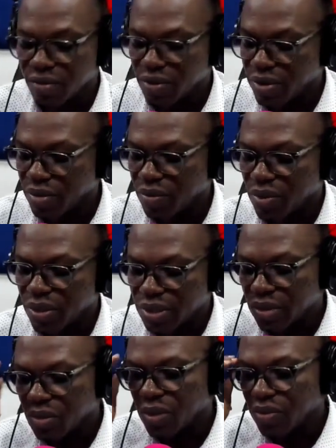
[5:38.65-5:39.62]
a very
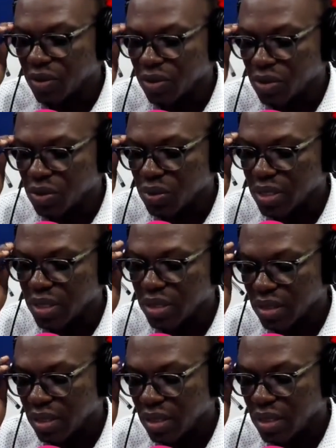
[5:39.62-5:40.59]
important one for
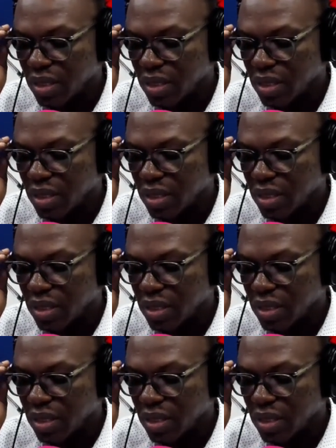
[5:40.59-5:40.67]
students